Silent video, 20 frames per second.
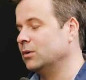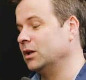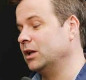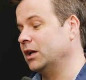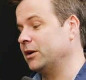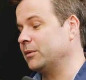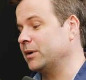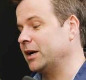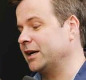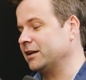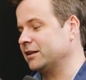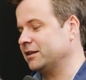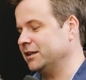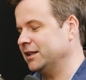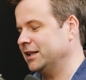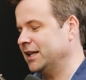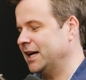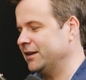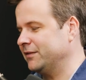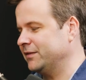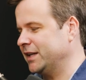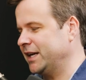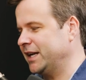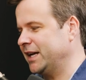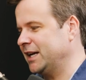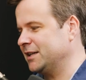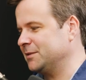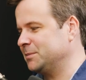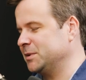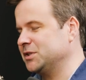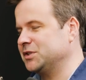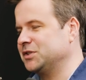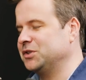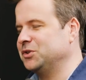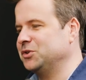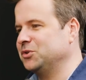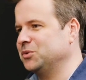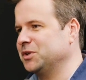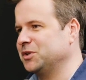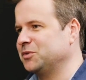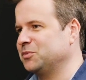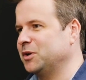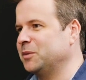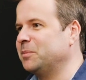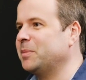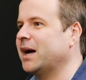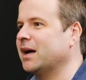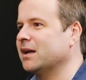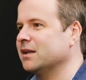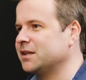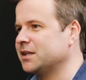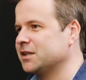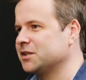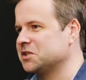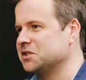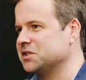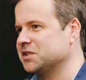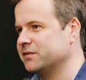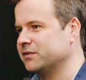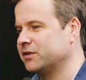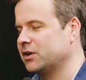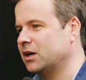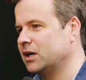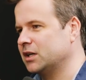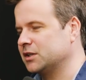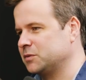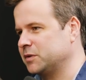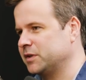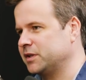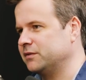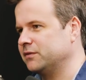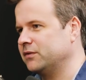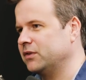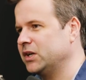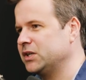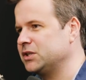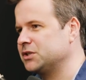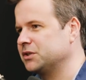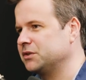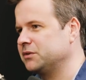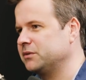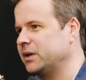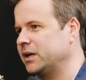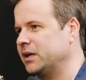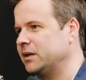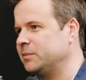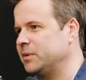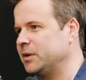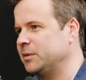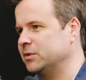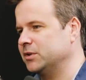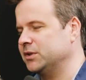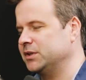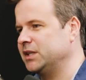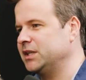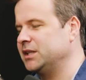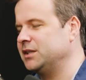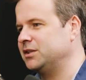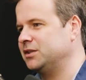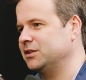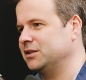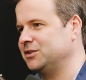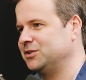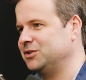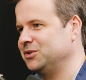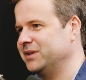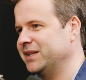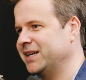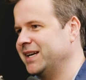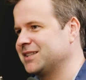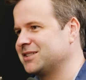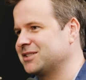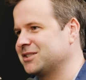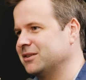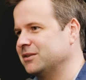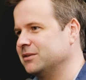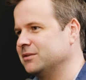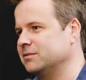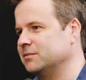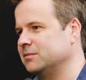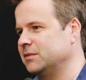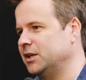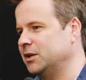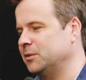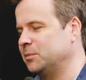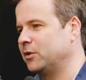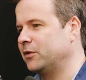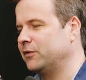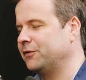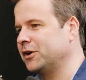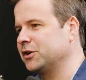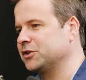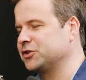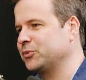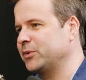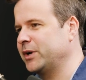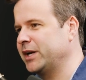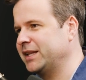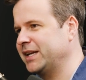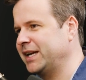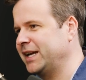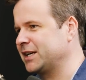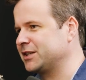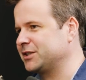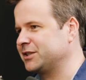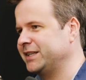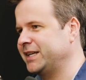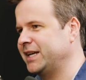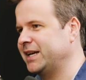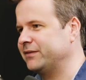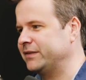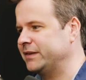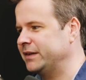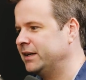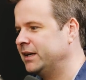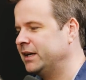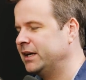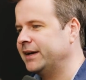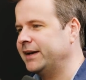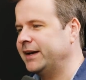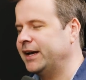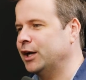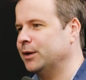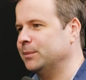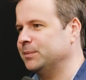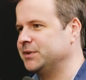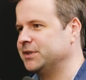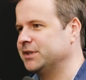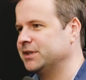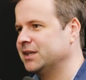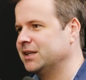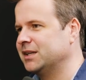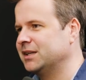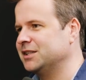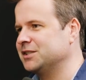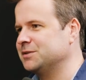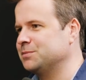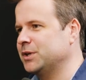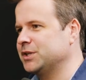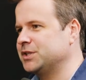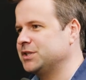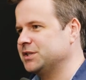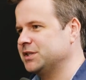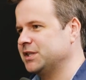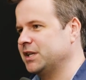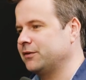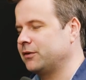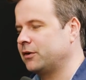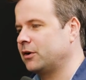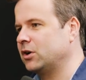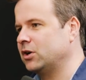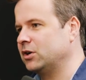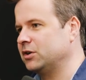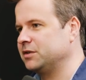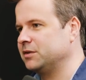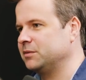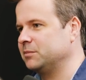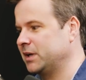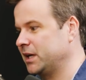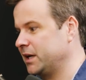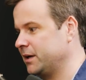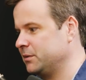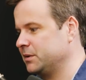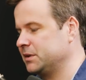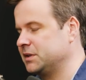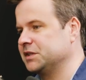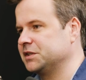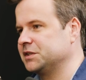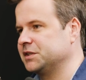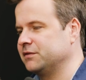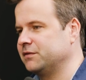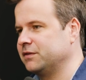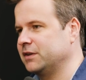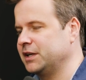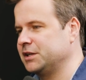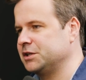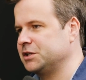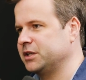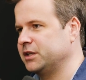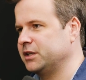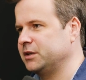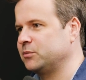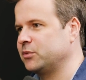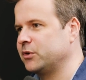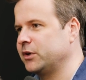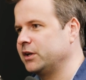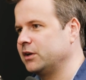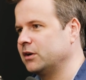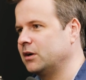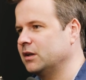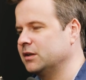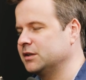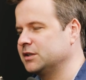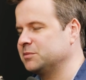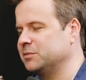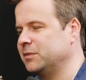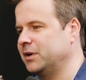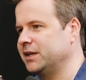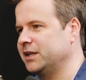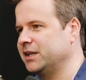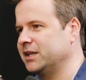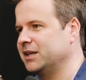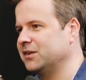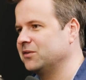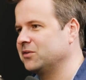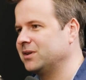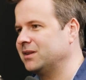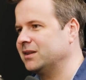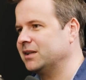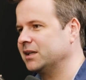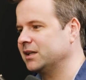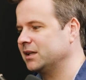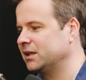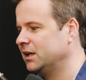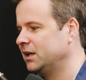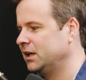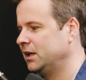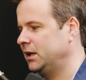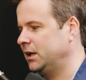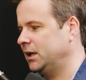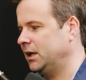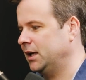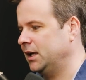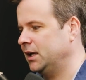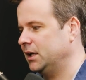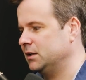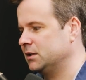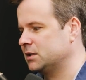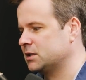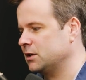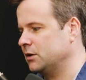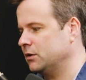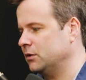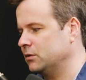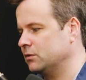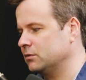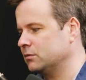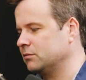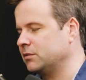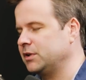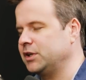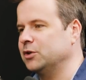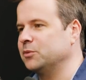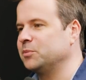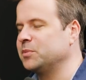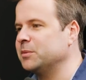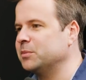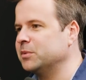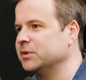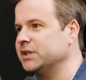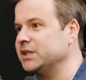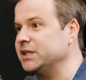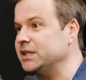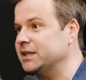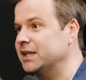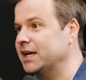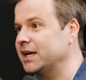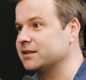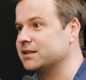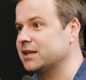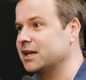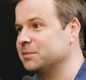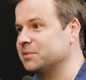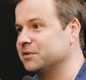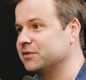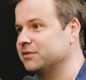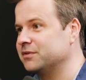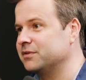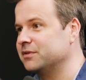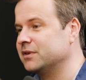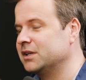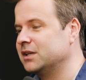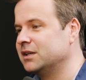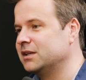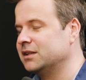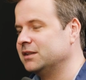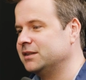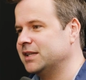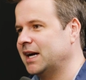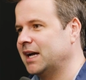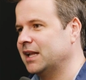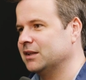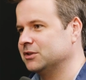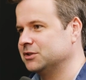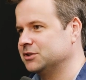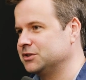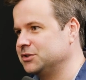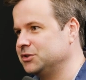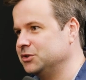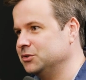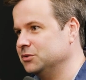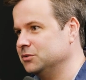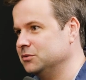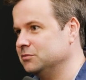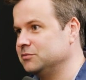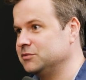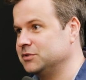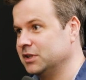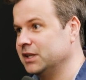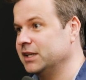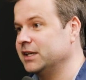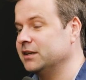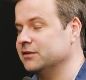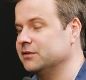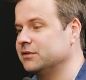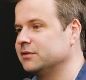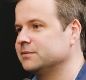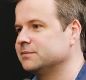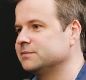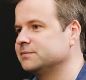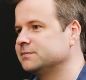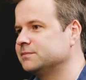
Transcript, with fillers: Well, ironically, a lot of that happens to do with what politicians have caused with inflation, right? Mm-hmm. People need to do that. So in a perverse way, they actually haven't helped as much as they've hurt by with this inflation and printing all this money and everything. And so, you know, people need that type of dollars to to live.